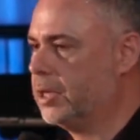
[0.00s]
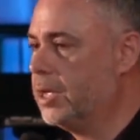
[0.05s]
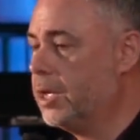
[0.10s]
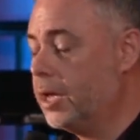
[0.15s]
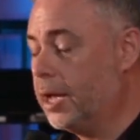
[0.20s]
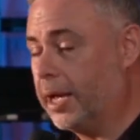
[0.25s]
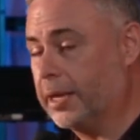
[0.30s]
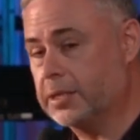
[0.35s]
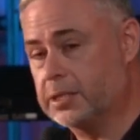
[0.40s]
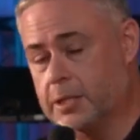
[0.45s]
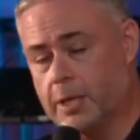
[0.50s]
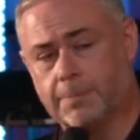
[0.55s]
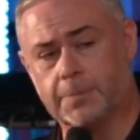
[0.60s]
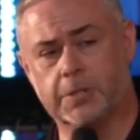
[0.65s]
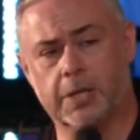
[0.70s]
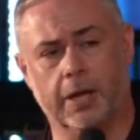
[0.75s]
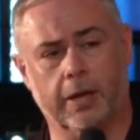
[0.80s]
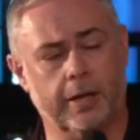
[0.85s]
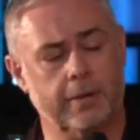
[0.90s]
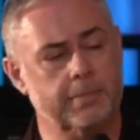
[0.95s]
And
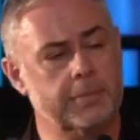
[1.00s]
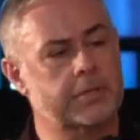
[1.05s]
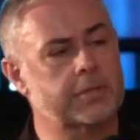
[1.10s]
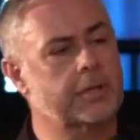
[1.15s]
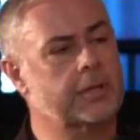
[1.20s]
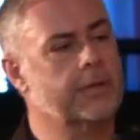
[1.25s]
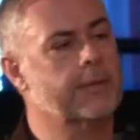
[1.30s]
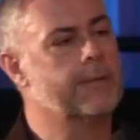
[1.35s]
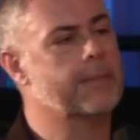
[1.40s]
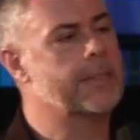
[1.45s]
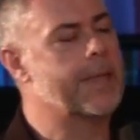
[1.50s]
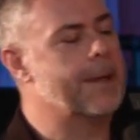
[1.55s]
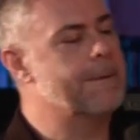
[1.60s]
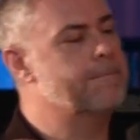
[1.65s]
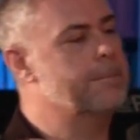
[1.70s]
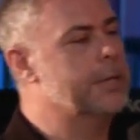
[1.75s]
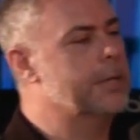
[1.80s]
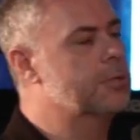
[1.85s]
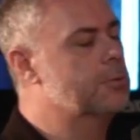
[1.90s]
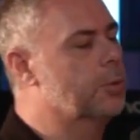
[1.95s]
sometimes that
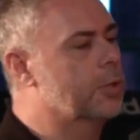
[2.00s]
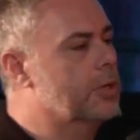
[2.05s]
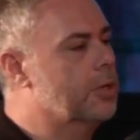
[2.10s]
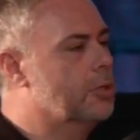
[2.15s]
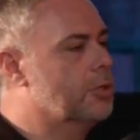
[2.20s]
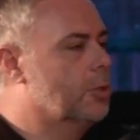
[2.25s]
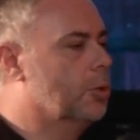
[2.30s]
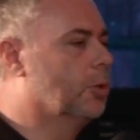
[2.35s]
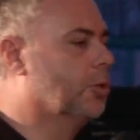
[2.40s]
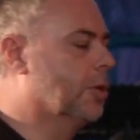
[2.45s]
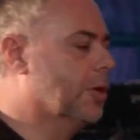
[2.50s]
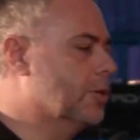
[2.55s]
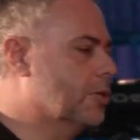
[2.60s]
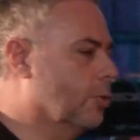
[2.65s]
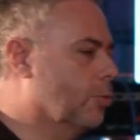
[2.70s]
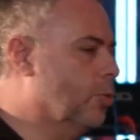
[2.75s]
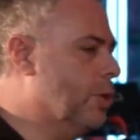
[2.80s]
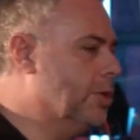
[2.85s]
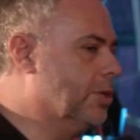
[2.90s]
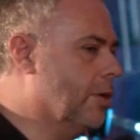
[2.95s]
means we're going to do things that
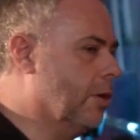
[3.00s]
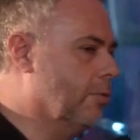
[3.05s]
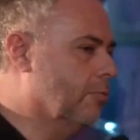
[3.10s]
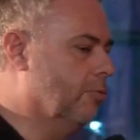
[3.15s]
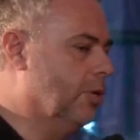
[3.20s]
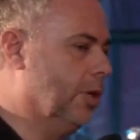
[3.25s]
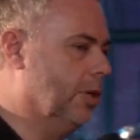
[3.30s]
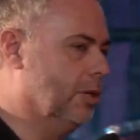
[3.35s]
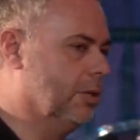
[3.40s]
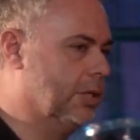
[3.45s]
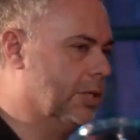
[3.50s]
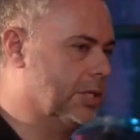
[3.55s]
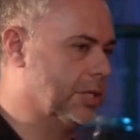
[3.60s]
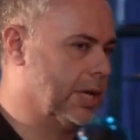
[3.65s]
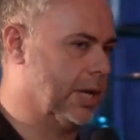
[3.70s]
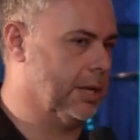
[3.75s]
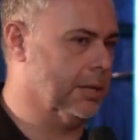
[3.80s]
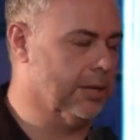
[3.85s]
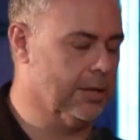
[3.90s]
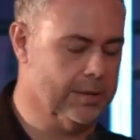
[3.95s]
we don't really
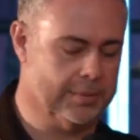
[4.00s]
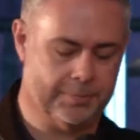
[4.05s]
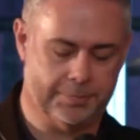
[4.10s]
understand.